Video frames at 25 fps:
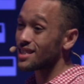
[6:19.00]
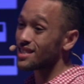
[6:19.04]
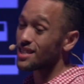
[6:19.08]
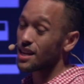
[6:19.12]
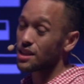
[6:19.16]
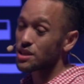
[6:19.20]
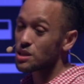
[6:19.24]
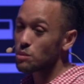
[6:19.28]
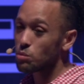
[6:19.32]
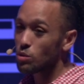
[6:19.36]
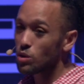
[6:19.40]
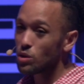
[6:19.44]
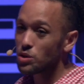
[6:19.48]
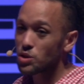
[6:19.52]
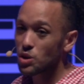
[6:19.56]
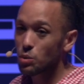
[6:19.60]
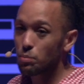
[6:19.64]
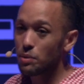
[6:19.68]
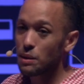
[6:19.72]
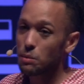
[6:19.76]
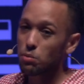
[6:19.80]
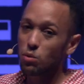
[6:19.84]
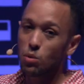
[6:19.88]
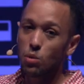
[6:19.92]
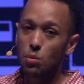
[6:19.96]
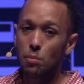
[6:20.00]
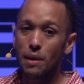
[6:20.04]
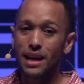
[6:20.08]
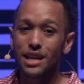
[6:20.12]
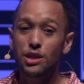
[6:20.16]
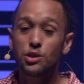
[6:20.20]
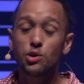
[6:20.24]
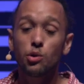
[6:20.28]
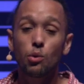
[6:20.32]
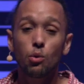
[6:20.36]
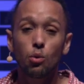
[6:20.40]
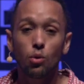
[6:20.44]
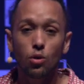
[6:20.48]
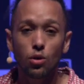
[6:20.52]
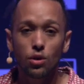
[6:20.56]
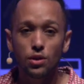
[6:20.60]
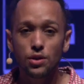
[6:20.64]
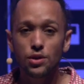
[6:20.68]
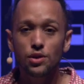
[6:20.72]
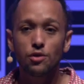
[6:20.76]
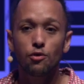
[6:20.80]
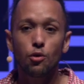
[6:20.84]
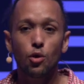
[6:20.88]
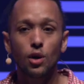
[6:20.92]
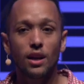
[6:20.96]
extensible, so people will make
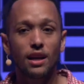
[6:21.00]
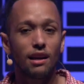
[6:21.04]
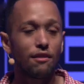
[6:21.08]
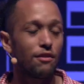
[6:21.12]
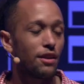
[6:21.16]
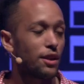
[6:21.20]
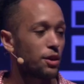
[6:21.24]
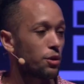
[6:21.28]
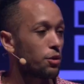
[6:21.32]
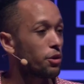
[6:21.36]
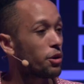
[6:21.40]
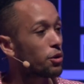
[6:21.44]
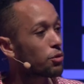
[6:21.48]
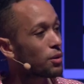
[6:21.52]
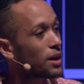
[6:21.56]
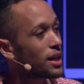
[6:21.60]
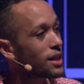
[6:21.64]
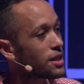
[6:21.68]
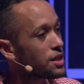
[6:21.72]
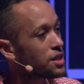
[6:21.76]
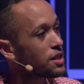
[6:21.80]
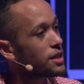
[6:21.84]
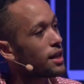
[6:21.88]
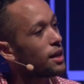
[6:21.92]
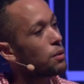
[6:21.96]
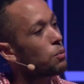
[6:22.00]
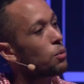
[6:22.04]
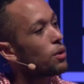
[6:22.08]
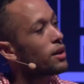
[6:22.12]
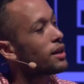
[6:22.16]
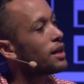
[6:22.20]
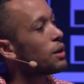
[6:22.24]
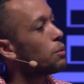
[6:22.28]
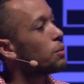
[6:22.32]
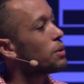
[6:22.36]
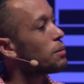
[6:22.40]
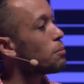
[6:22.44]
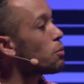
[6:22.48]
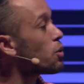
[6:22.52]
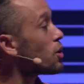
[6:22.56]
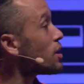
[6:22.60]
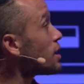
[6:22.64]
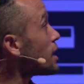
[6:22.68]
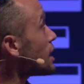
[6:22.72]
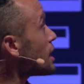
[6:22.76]
tools for giving you grids and working with more